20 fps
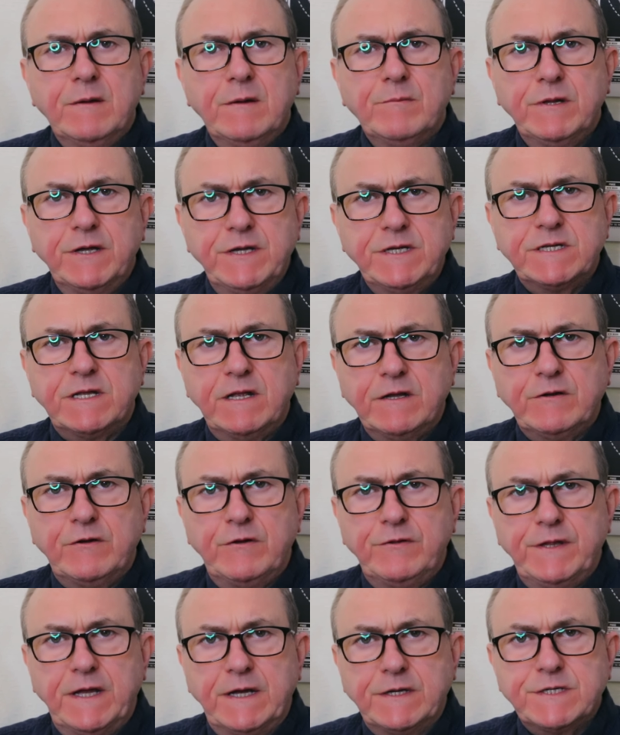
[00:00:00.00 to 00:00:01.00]
Please click
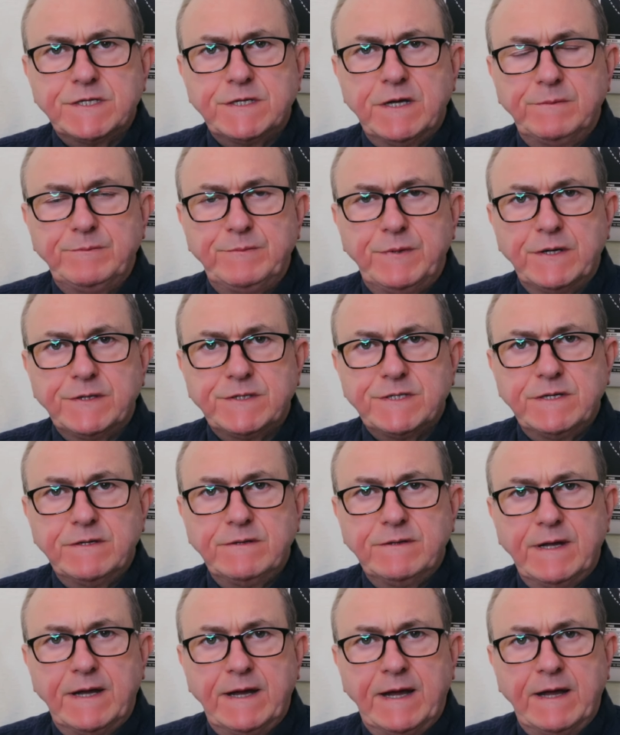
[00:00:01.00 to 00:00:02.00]
on that sub
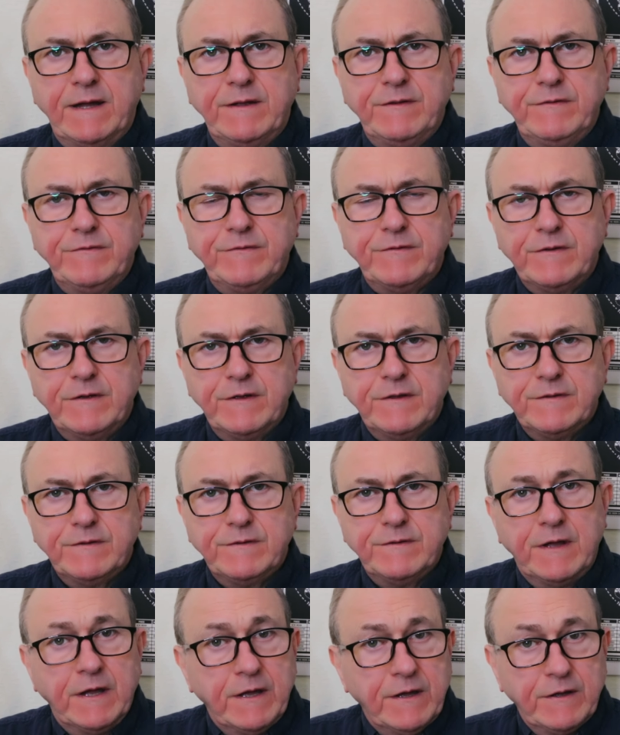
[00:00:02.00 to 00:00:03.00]
button, and
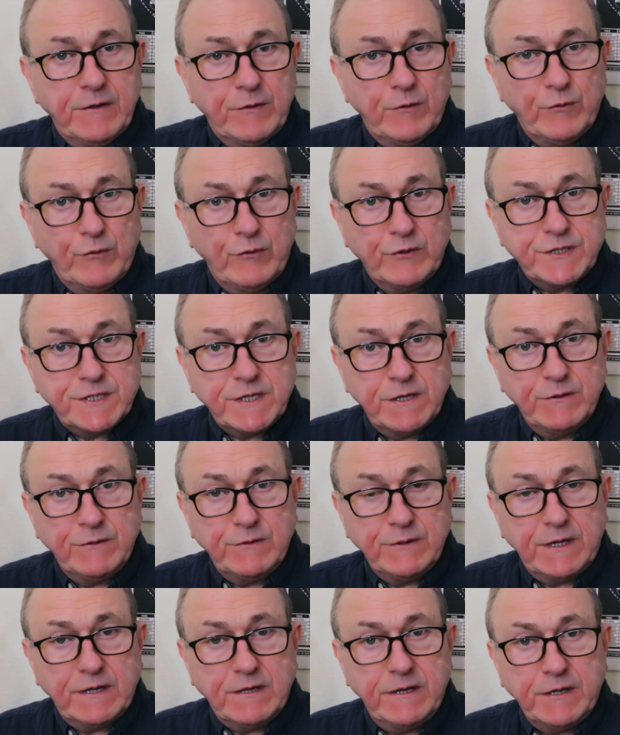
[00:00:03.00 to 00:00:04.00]

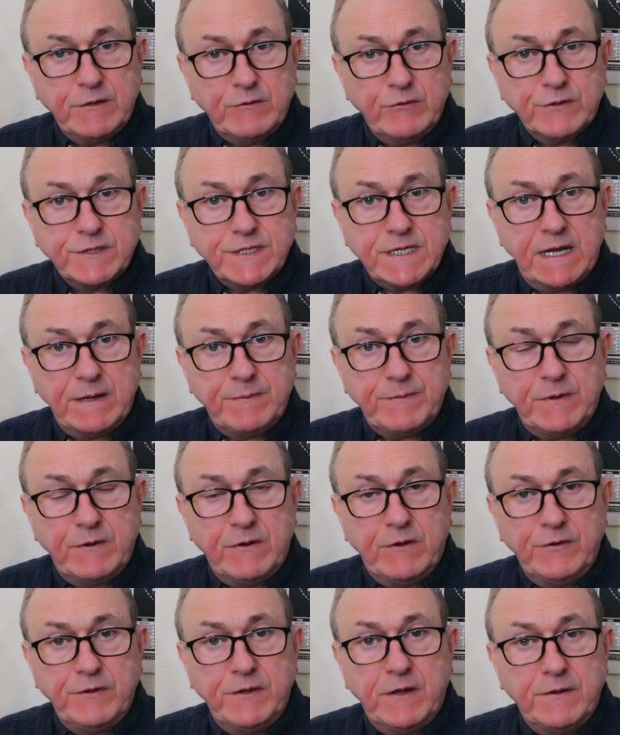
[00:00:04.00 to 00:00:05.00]
Also, click or tap
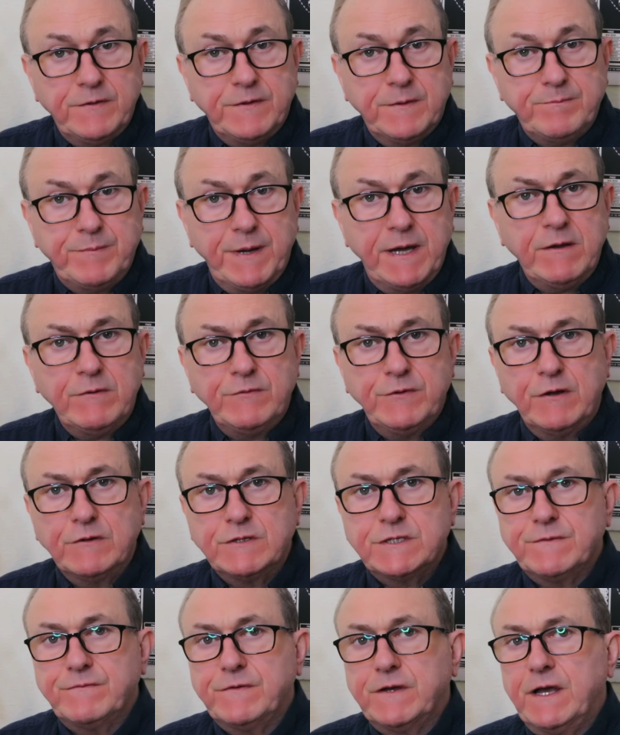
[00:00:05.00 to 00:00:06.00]
on the bell
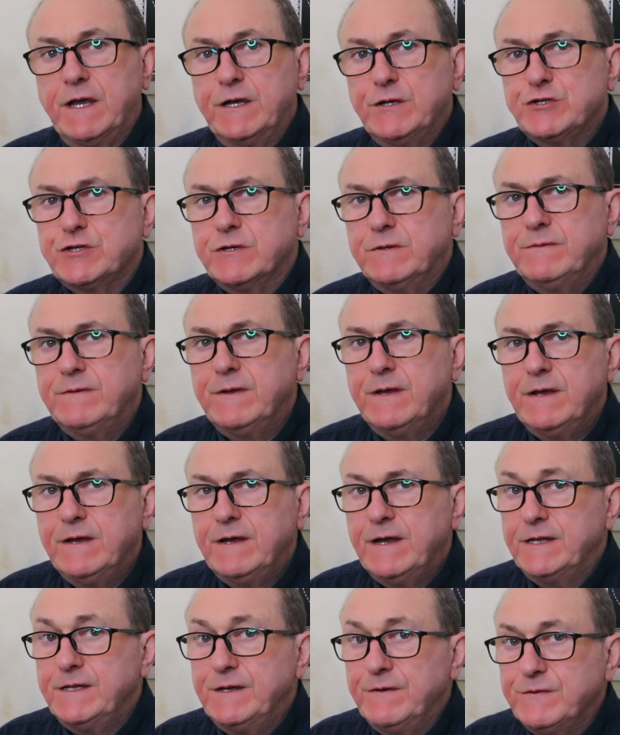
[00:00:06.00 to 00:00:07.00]
notification,
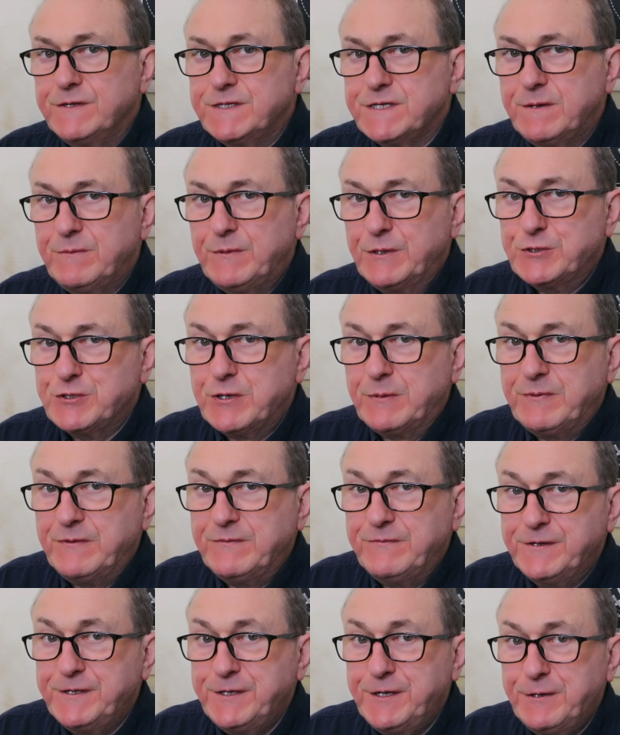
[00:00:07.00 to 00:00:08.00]
and every time I drop
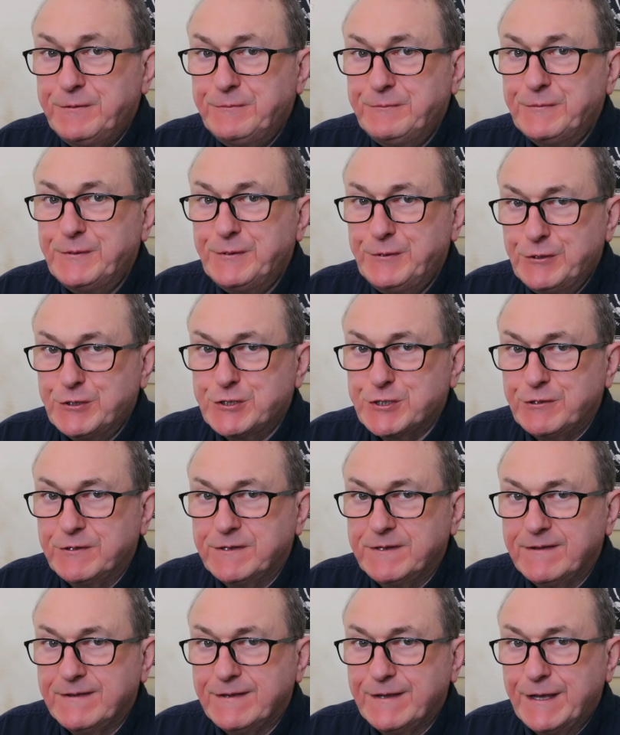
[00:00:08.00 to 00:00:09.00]
a video, you should